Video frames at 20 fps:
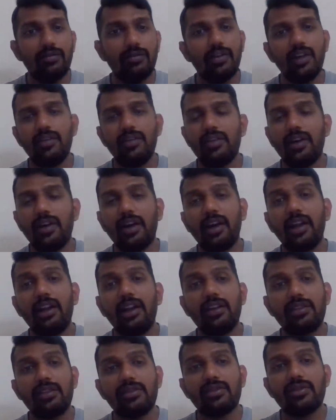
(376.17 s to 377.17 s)
Be
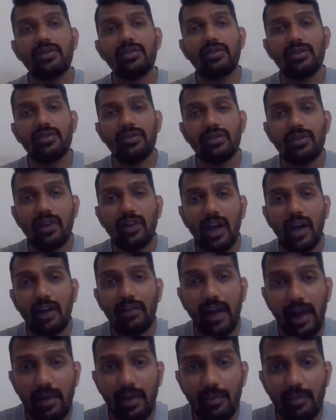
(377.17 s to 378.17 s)
ahead so you
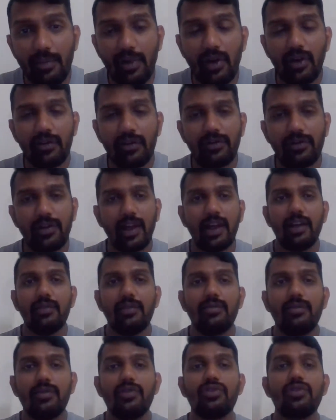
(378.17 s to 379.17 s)
have ample of
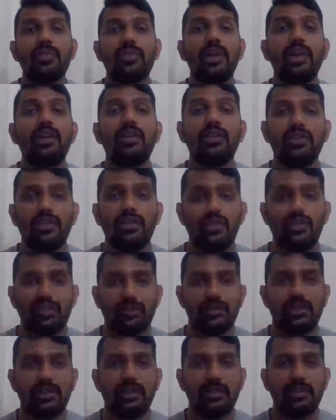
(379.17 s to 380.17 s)
time to spend on
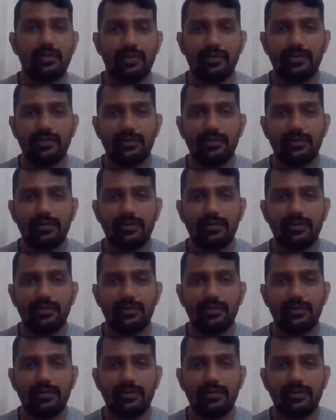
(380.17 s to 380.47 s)
yourself